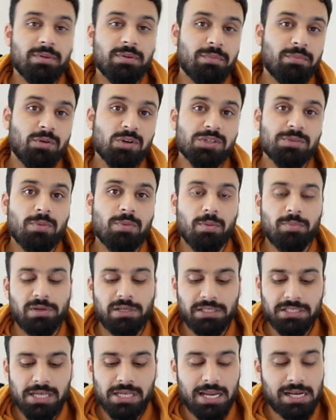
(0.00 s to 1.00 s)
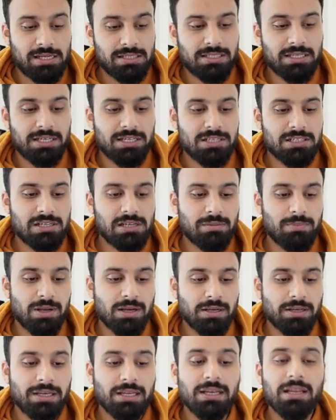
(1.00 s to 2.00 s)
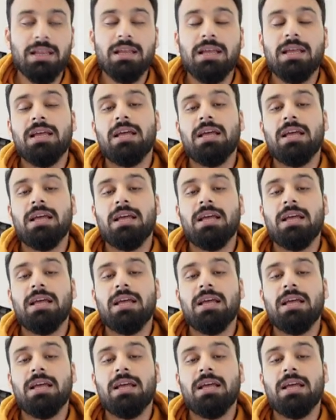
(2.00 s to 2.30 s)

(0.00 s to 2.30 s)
the most popular channels in digital marketing.